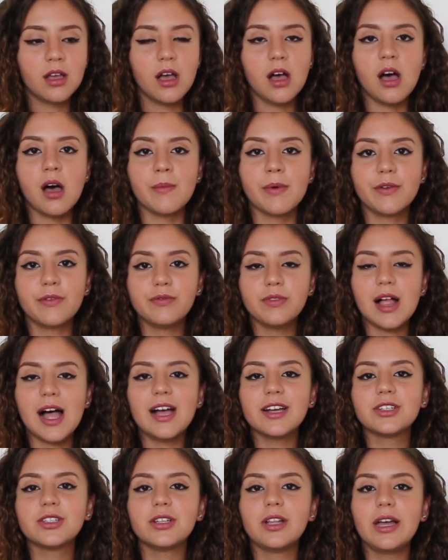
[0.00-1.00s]
A
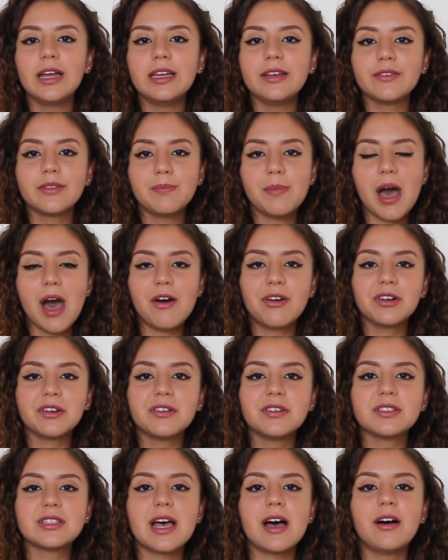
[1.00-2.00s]
flashlight, power
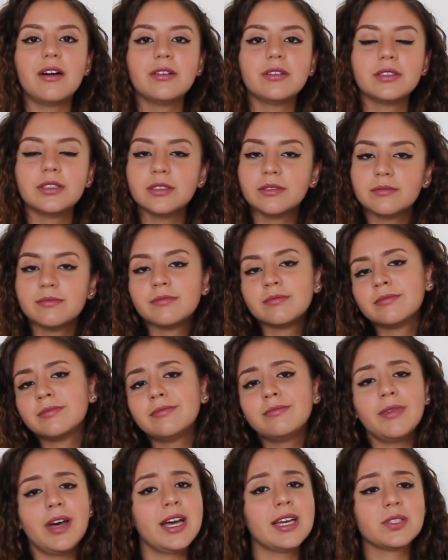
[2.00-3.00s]
goes out,
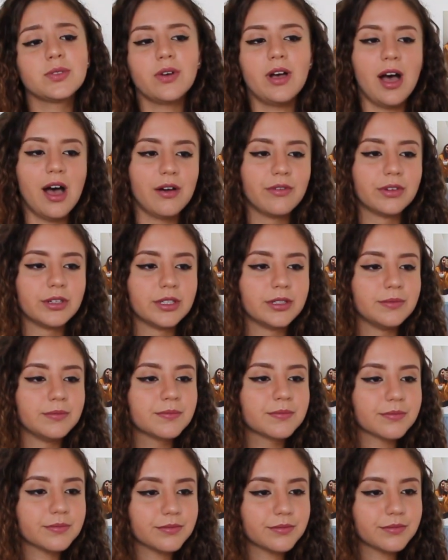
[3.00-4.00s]
might as well have one.